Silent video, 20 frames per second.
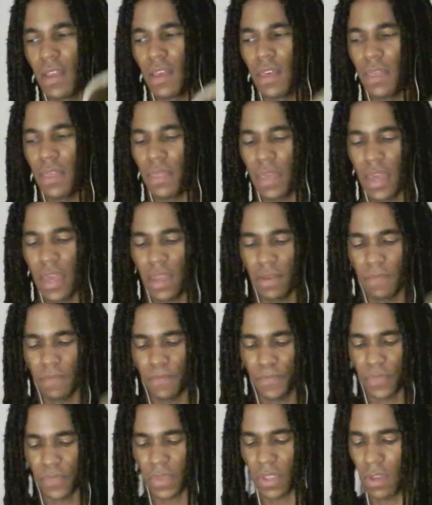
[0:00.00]
that
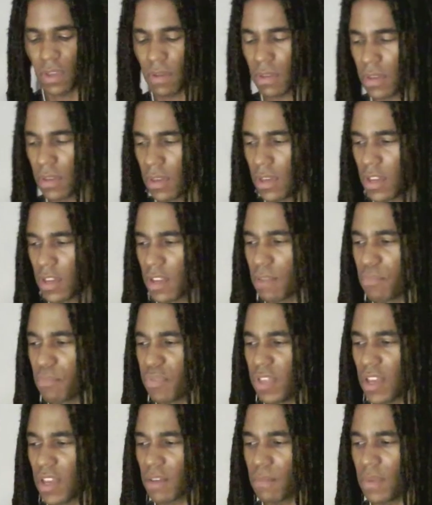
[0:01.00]
I'm gonna
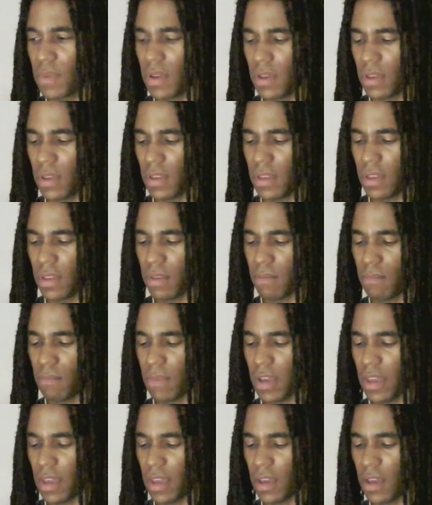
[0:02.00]
plug
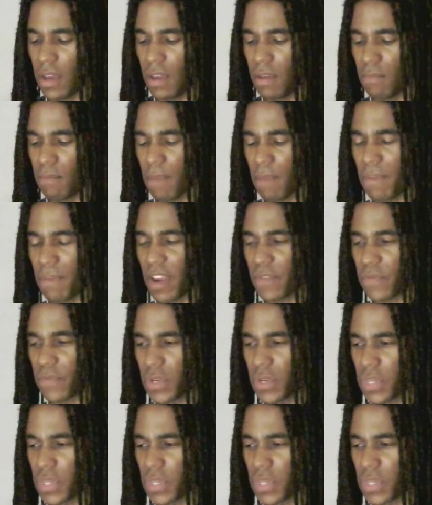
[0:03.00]
my my mic for.